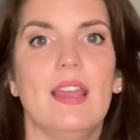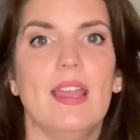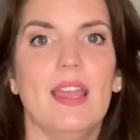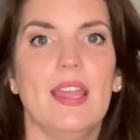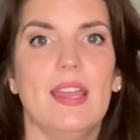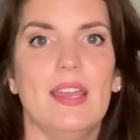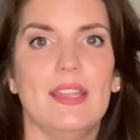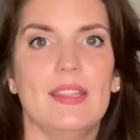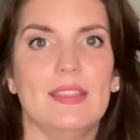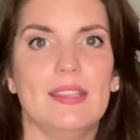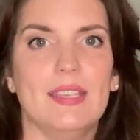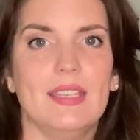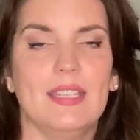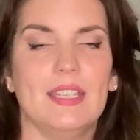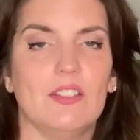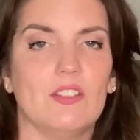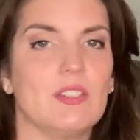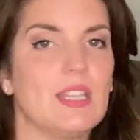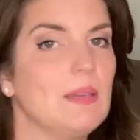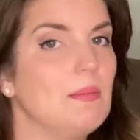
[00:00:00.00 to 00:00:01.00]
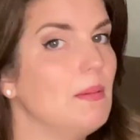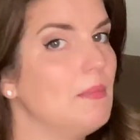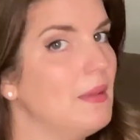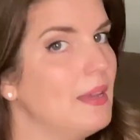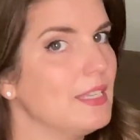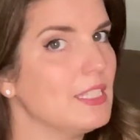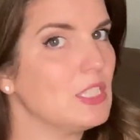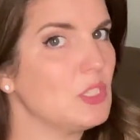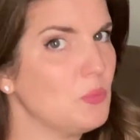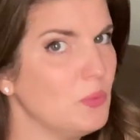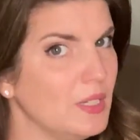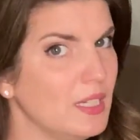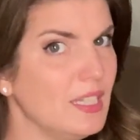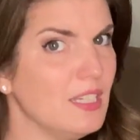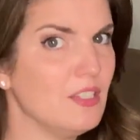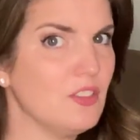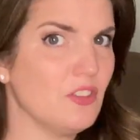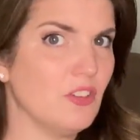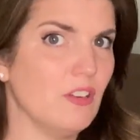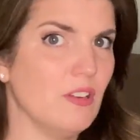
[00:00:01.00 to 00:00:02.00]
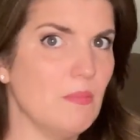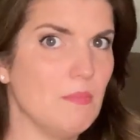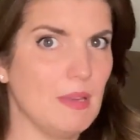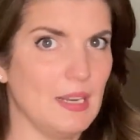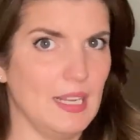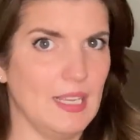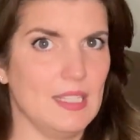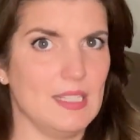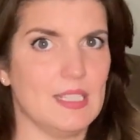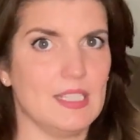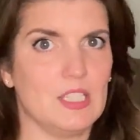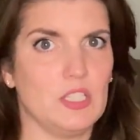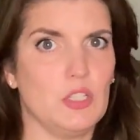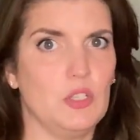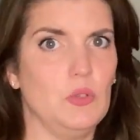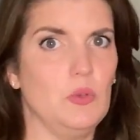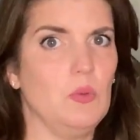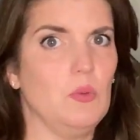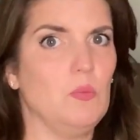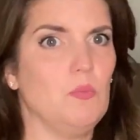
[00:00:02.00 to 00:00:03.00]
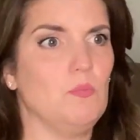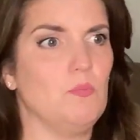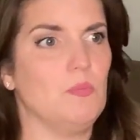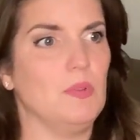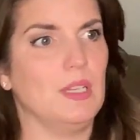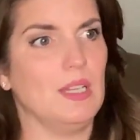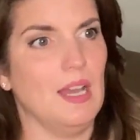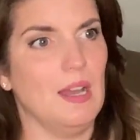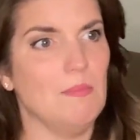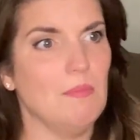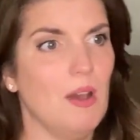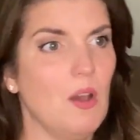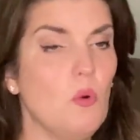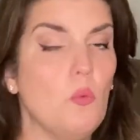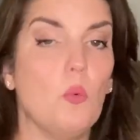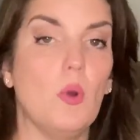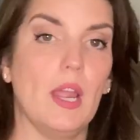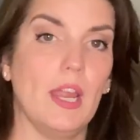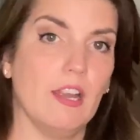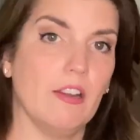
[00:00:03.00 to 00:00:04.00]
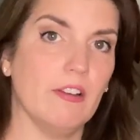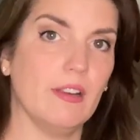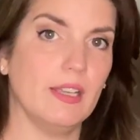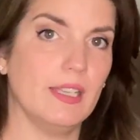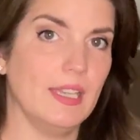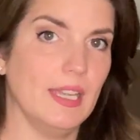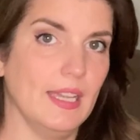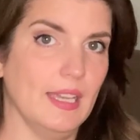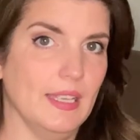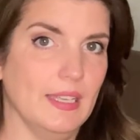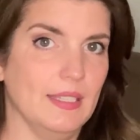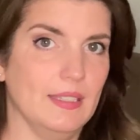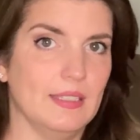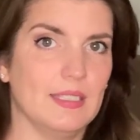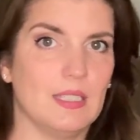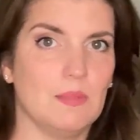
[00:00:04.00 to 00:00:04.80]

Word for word: And then it'll take me about 20 to 30 minutes to become aware again,